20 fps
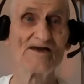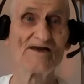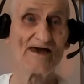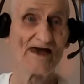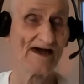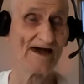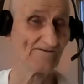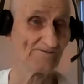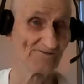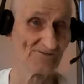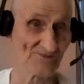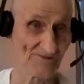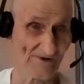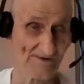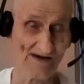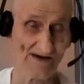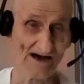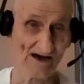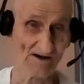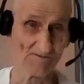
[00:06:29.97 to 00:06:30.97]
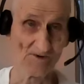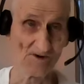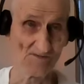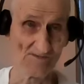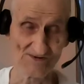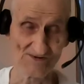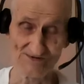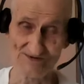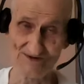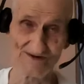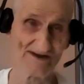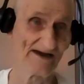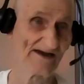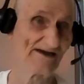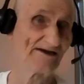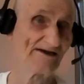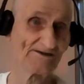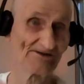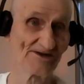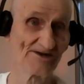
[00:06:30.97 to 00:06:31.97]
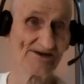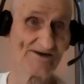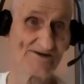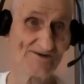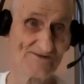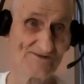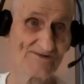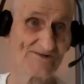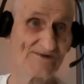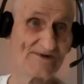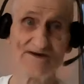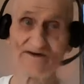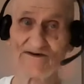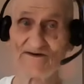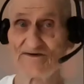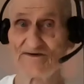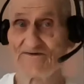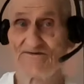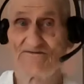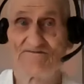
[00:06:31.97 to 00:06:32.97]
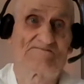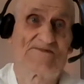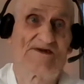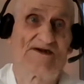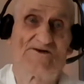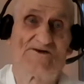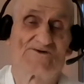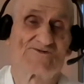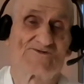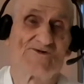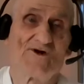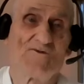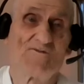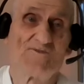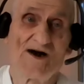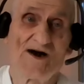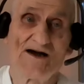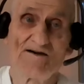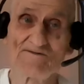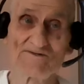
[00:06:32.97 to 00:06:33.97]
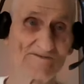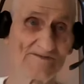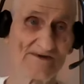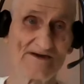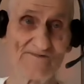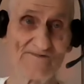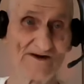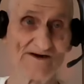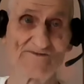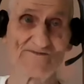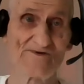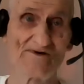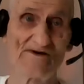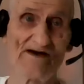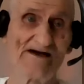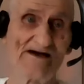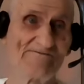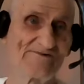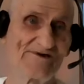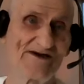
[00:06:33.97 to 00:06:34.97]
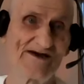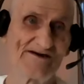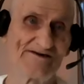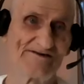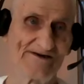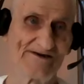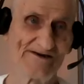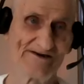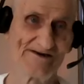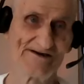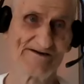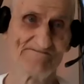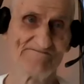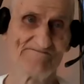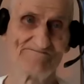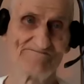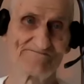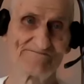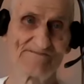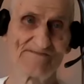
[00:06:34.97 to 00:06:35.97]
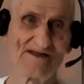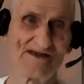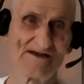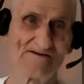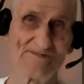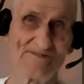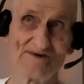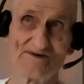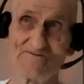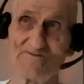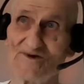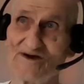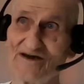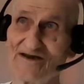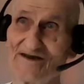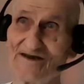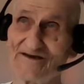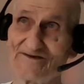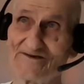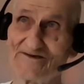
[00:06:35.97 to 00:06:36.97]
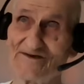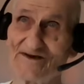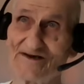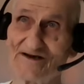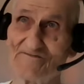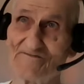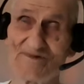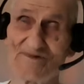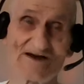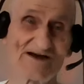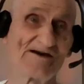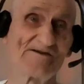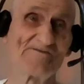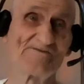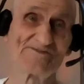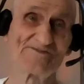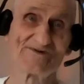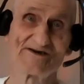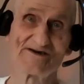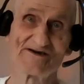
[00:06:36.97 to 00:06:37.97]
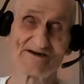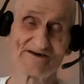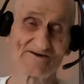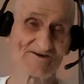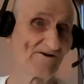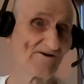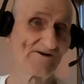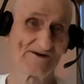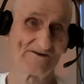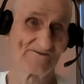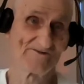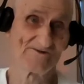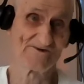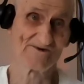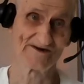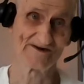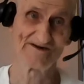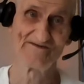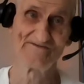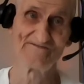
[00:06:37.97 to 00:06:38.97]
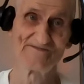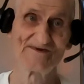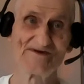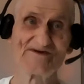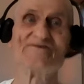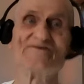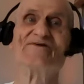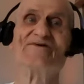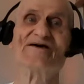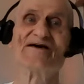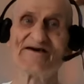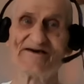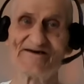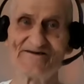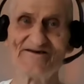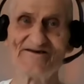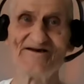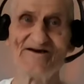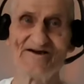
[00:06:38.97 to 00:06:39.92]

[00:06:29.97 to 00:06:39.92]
have 3 bowel movements a day at least, and then there's no problem, even if you have candida. But when it becomes a carnivore, then